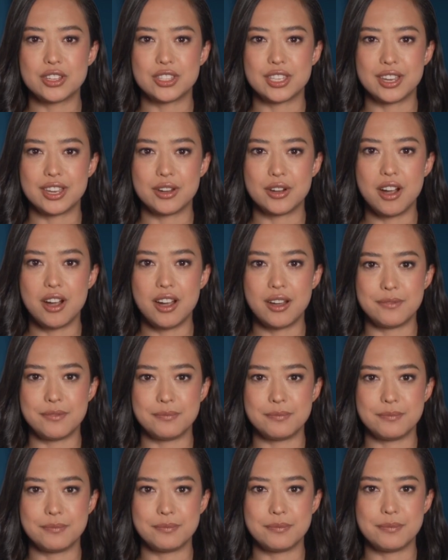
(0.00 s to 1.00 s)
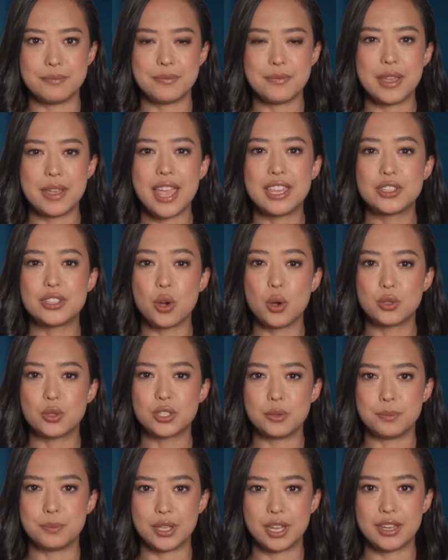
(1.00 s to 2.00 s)
later on, as
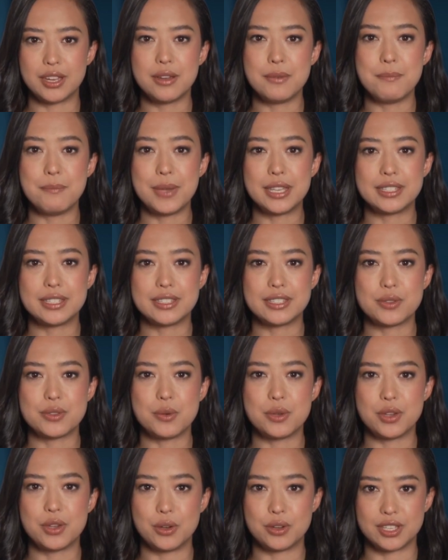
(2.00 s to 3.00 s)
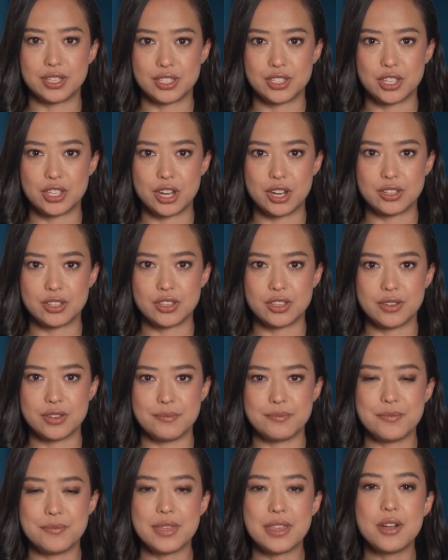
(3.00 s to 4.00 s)
older blood mixes with your discharge.
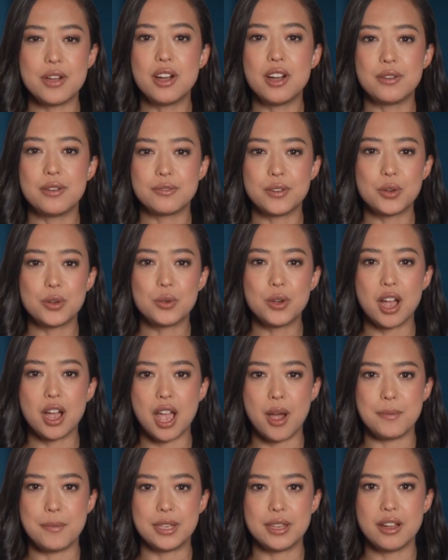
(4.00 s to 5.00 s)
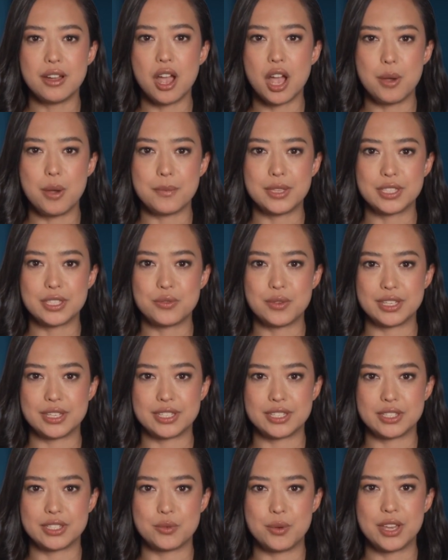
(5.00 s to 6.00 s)
There are a few common, harmless
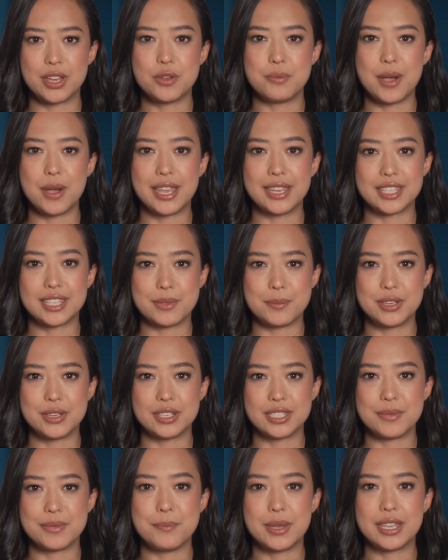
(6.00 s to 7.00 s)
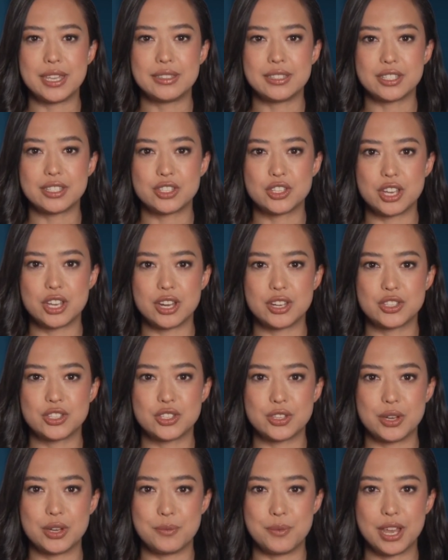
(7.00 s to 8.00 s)
reasons why you might experience pink discharge
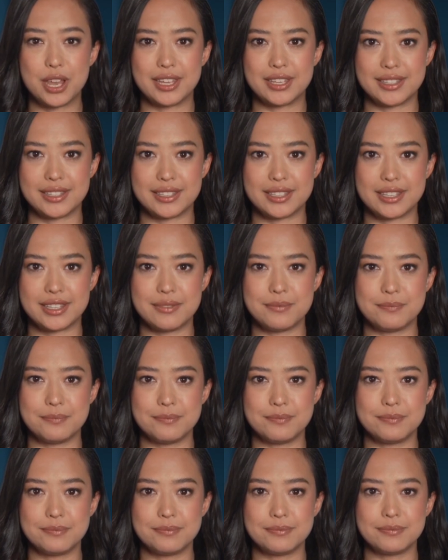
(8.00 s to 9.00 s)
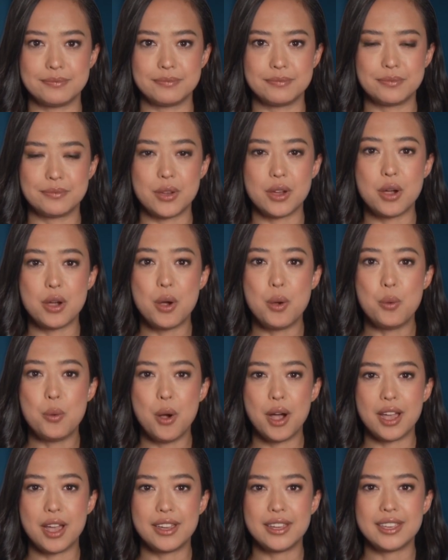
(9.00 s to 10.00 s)
during pregnancy.
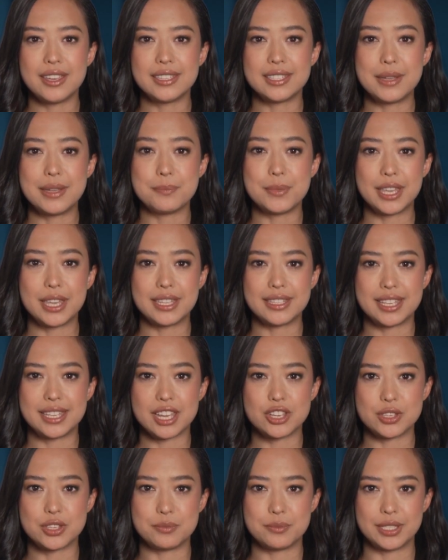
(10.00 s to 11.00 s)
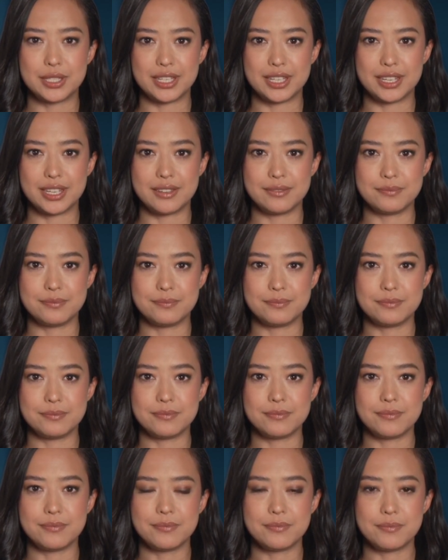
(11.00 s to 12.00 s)
One is implantation bleeding,
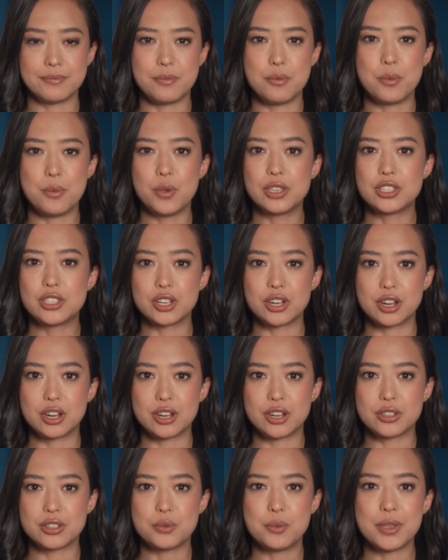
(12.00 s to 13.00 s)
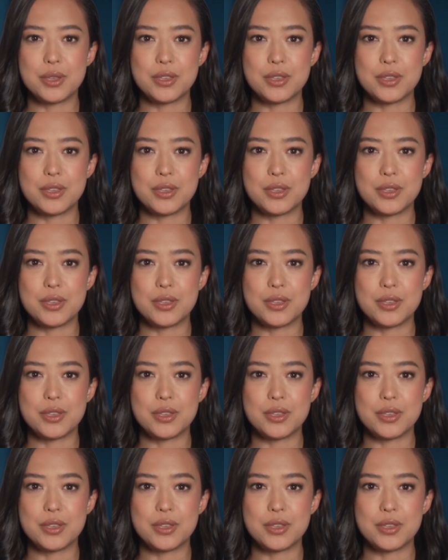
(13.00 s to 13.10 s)
which occurs when